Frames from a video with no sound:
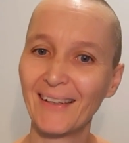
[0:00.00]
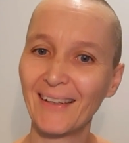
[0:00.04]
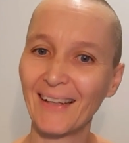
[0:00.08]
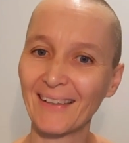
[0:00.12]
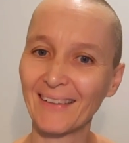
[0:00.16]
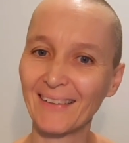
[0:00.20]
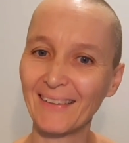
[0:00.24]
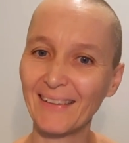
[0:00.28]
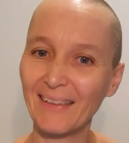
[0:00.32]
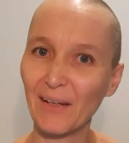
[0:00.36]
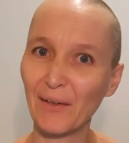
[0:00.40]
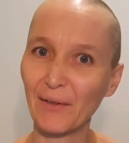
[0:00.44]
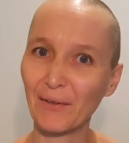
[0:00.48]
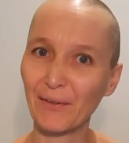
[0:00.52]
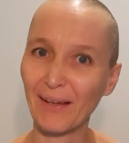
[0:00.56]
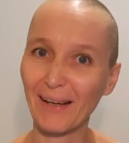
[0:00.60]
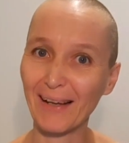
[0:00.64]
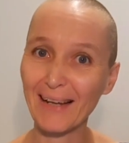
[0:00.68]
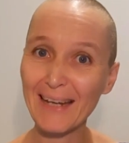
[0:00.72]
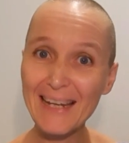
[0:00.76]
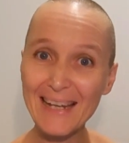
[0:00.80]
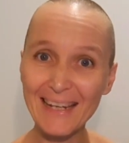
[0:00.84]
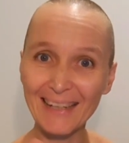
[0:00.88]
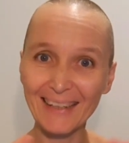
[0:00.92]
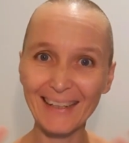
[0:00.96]
Like, the
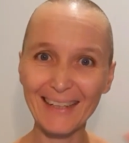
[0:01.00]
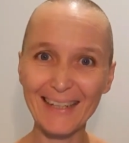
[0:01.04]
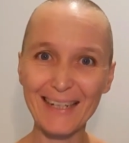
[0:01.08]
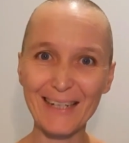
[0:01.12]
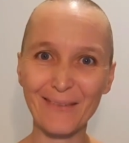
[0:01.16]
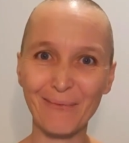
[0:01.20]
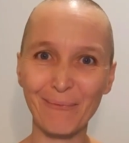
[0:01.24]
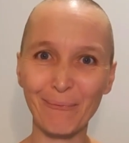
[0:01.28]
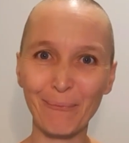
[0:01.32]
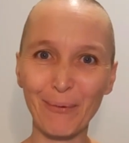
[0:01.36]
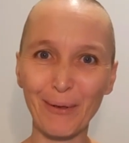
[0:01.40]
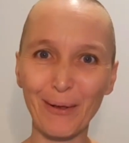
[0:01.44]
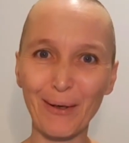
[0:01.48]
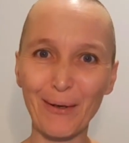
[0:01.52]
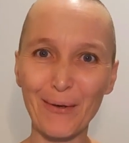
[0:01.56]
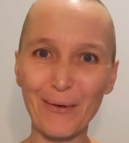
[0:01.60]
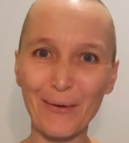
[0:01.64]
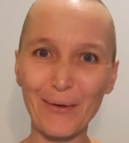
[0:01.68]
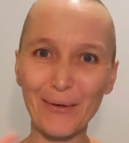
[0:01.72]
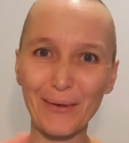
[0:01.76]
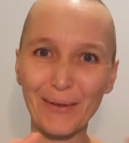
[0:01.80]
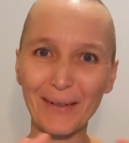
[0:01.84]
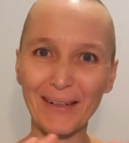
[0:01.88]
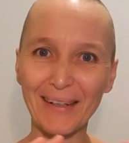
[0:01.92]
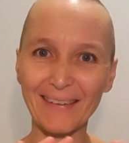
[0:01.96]
helium
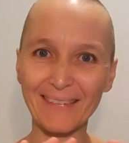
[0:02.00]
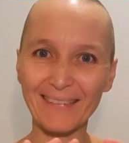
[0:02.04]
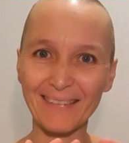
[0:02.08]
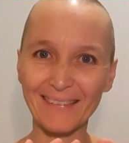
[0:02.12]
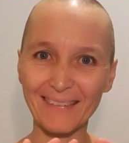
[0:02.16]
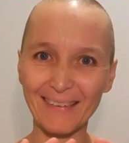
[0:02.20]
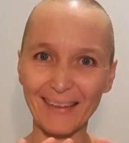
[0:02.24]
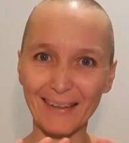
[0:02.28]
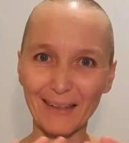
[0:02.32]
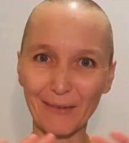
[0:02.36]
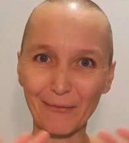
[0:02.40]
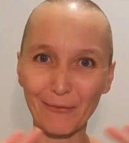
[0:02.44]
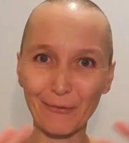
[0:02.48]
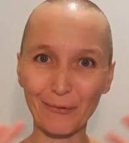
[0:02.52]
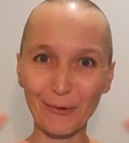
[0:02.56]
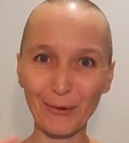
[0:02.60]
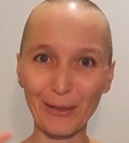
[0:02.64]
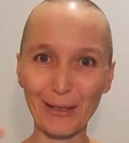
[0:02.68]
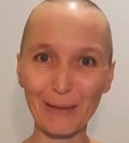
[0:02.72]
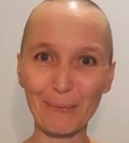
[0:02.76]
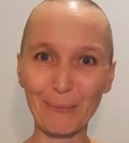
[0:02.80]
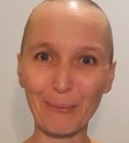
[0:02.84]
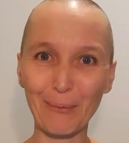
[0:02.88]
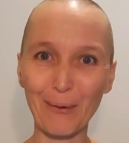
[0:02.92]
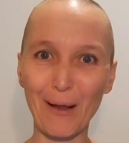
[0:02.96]
balloon, this is like
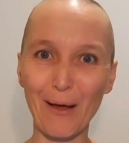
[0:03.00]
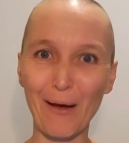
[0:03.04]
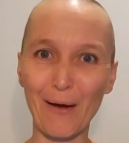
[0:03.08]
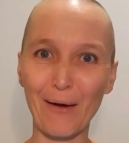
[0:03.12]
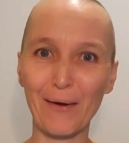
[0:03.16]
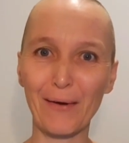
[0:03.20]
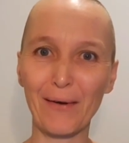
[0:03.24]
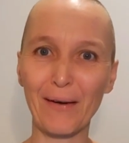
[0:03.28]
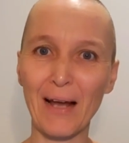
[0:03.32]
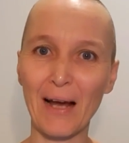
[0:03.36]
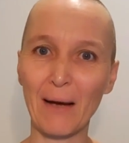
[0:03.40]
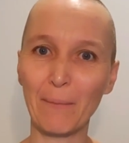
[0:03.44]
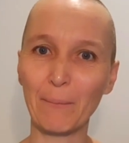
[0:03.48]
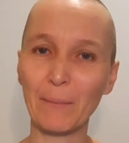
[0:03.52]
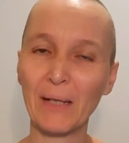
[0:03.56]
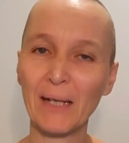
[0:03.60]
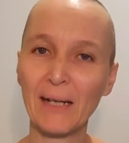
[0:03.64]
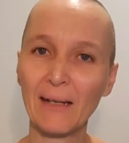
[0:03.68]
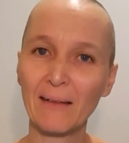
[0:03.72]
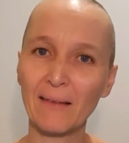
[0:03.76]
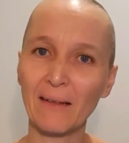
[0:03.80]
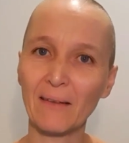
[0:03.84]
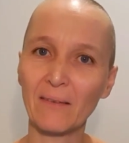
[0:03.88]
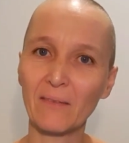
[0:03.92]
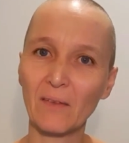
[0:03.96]
fully blown up.
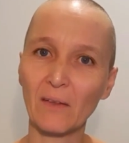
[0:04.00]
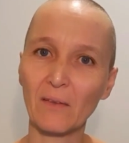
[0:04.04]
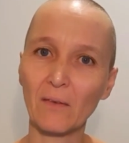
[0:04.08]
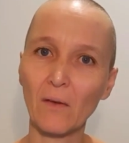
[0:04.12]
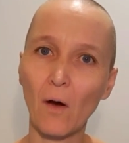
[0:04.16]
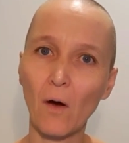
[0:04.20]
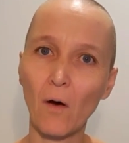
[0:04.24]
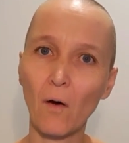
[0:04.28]
There's this